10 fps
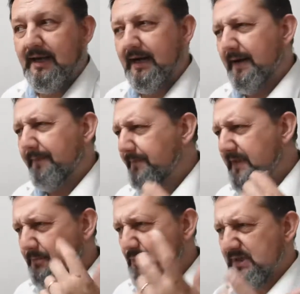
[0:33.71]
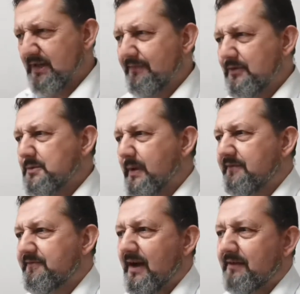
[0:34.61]
Hebrews
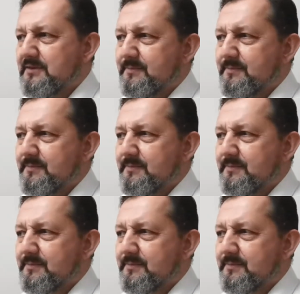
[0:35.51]
11:25,